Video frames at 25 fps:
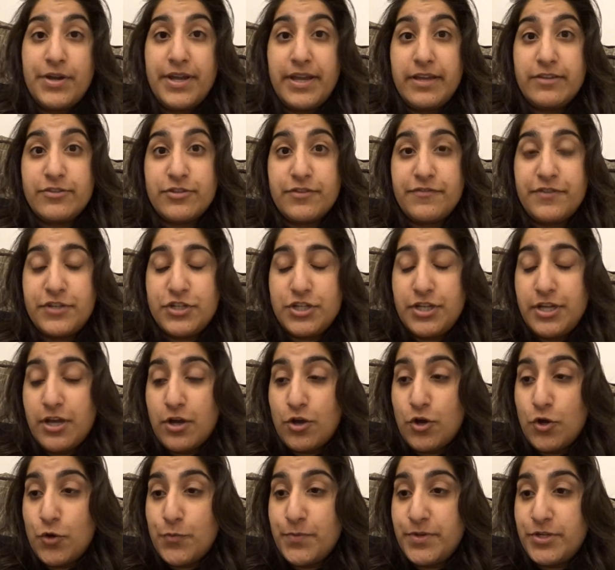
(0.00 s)
Okay, so officially
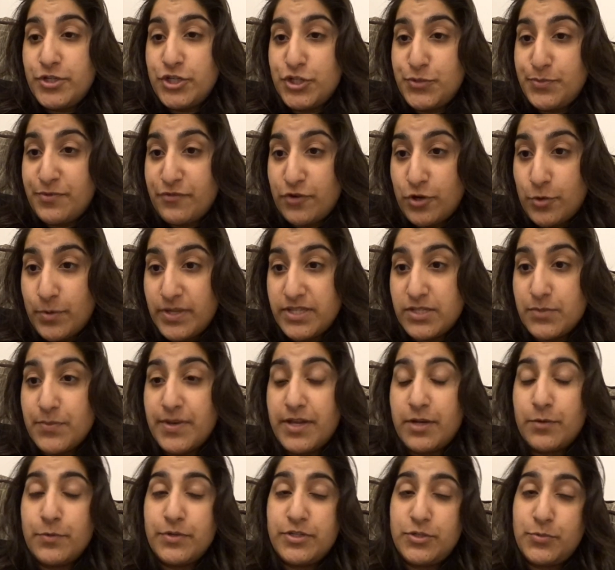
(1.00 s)
home. Just before I went to
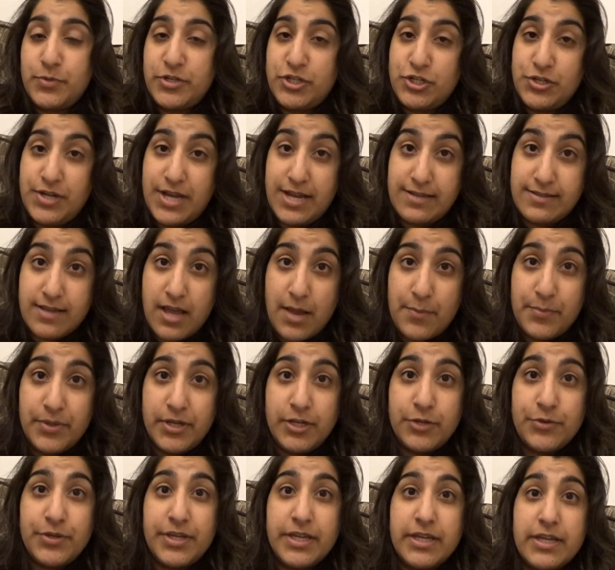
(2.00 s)
bed, I wanted to wish you guys a Happy
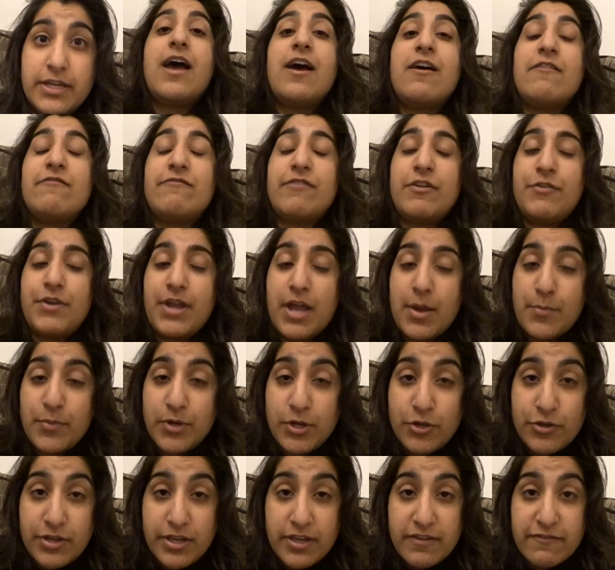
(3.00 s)
New Year. A very
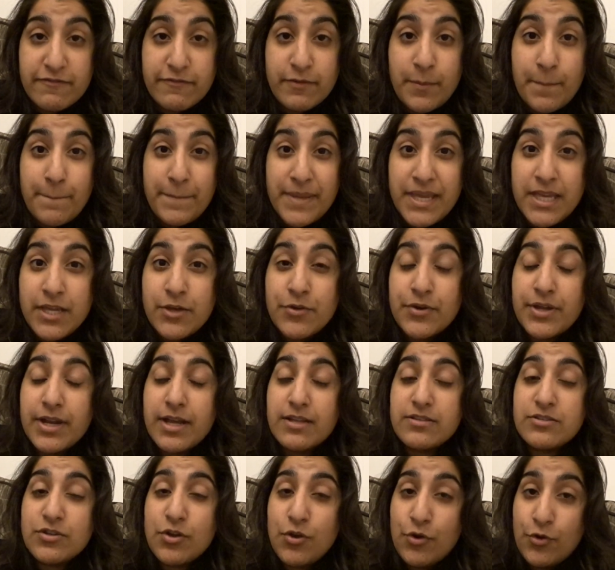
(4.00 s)
Happy New Year from me going
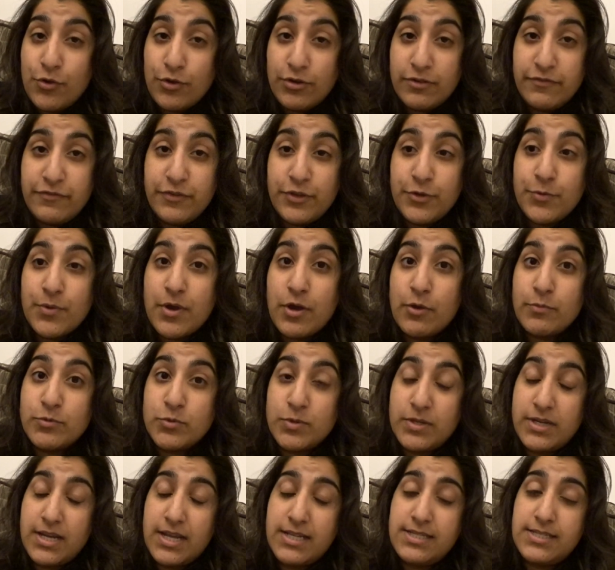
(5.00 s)
out to all of you. I hope
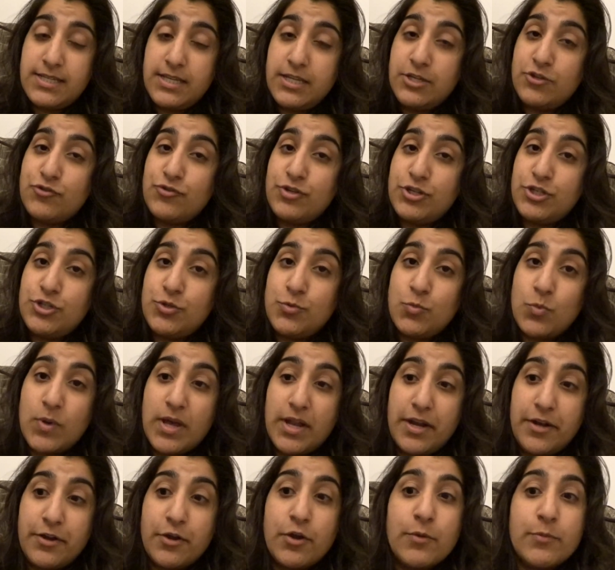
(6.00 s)
2019 treats you
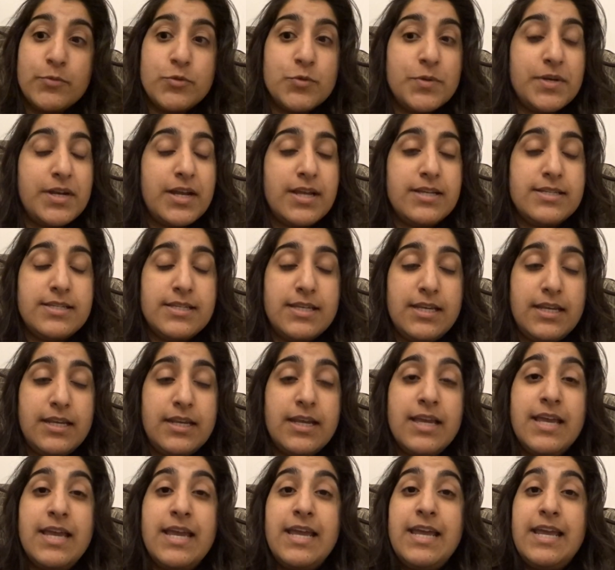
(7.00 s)
well and I hope 2019
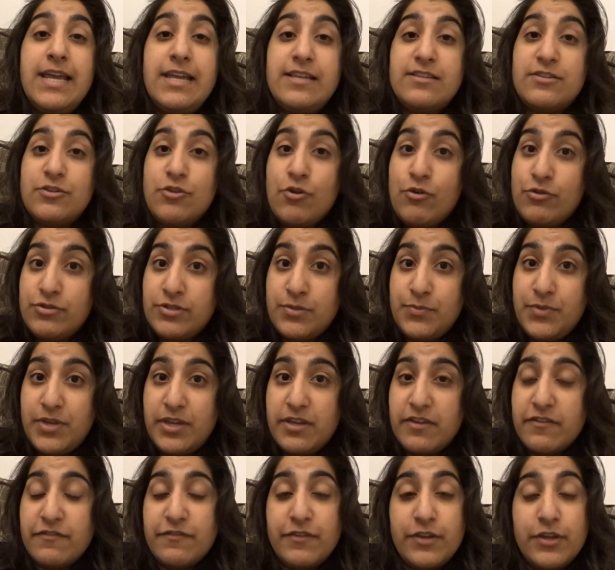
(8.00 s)
is an awesome
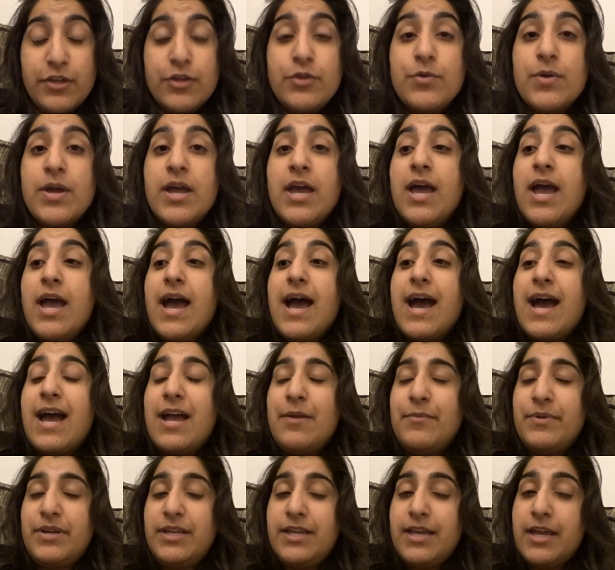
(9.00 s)
year for you.
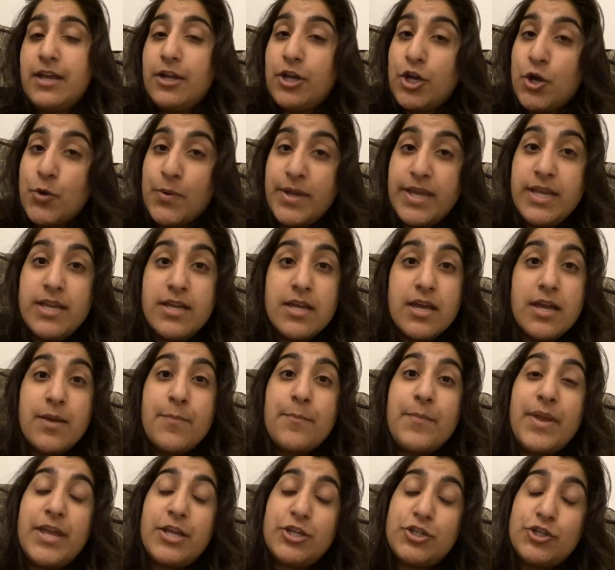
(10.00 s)
I'm going to get going.
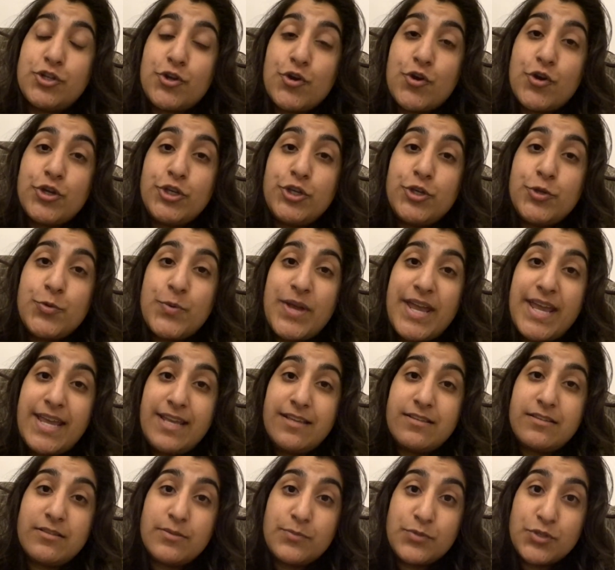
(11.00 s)
Make sure you
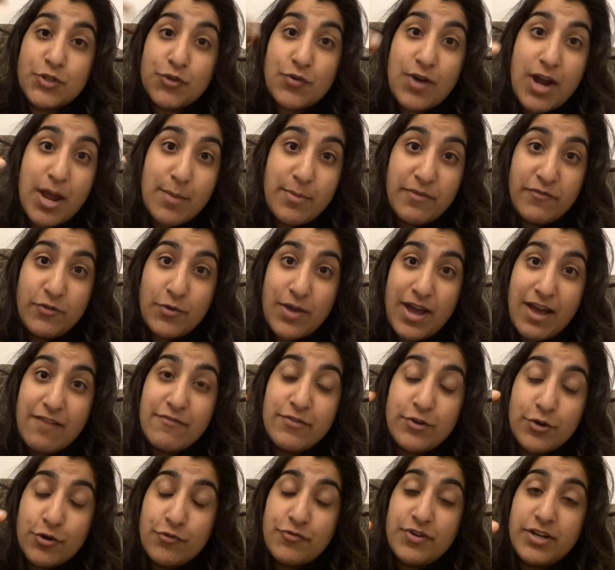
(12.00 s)
hit subscribe if you
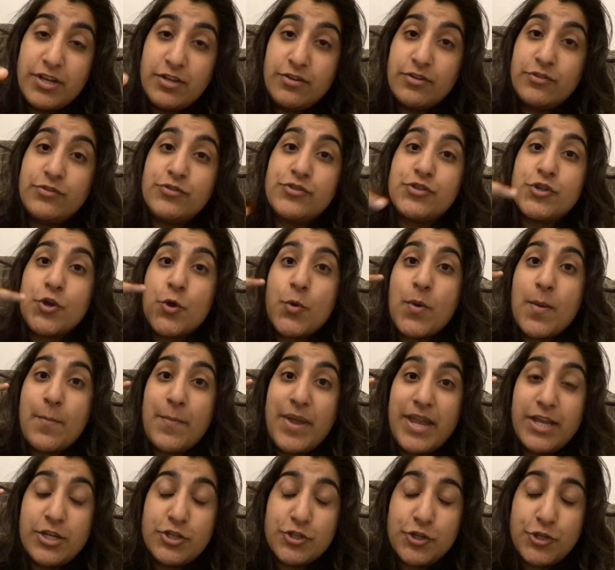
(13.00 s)
haven't already done so.
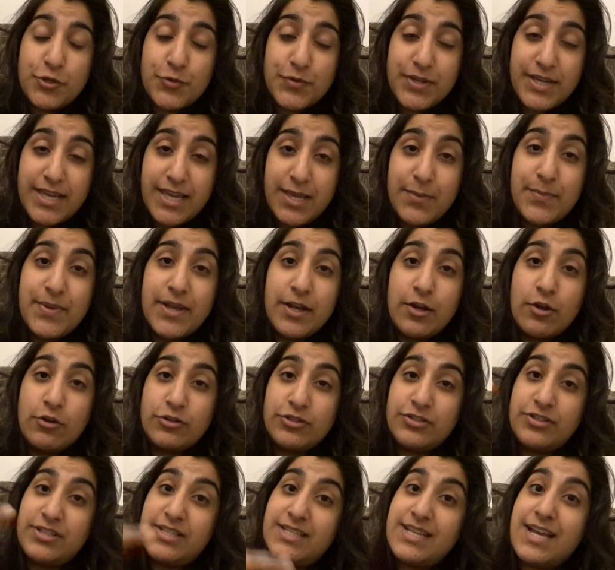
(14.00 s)
Make sure you keep it
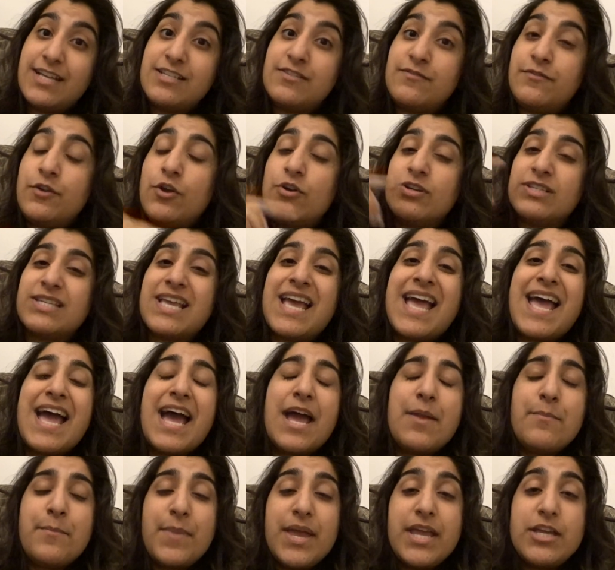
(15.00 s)
locked into Taz Vlogs
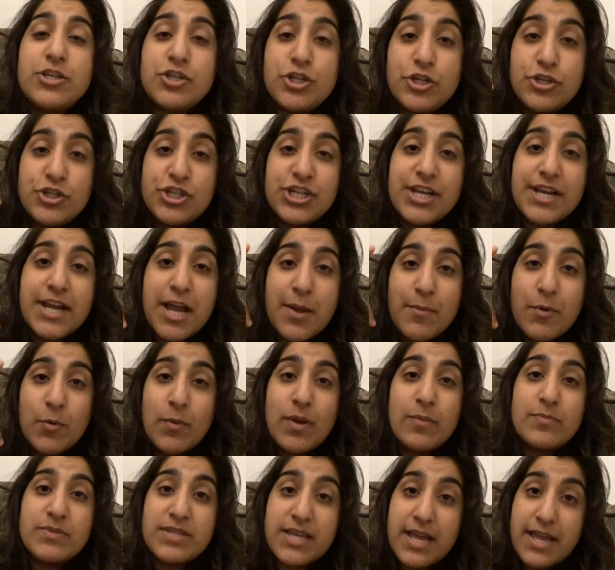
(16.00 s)
and make sure you check out my
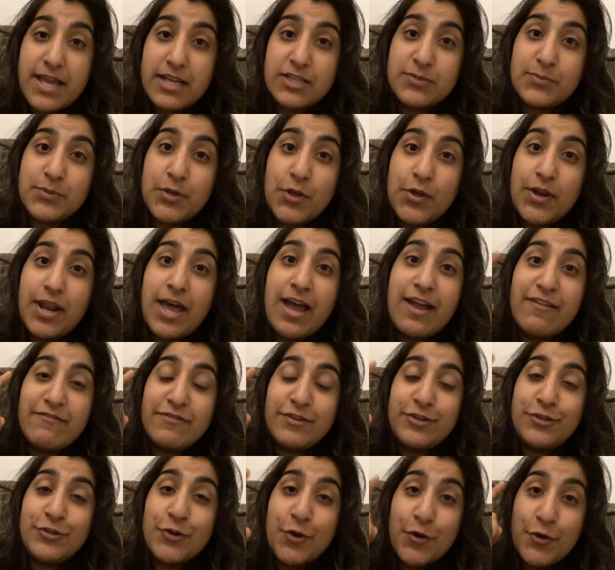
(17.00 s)
website
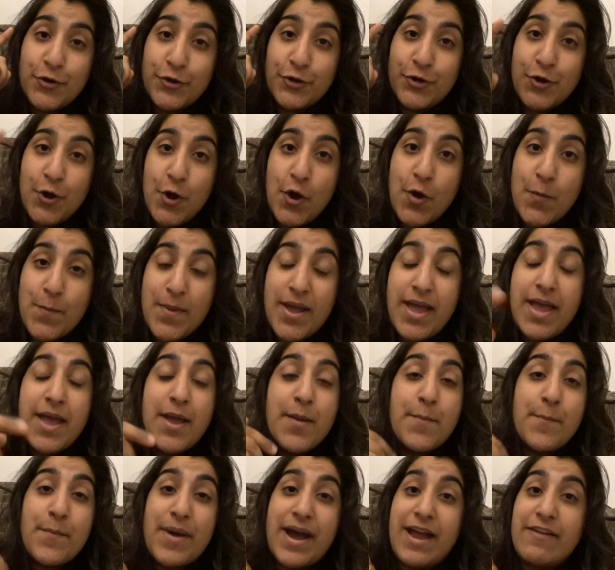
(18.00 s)
explorelife.com.
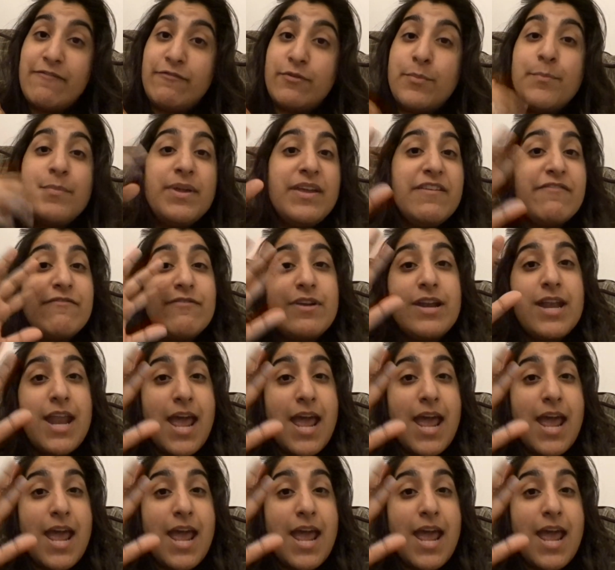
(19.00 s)
Bye from me for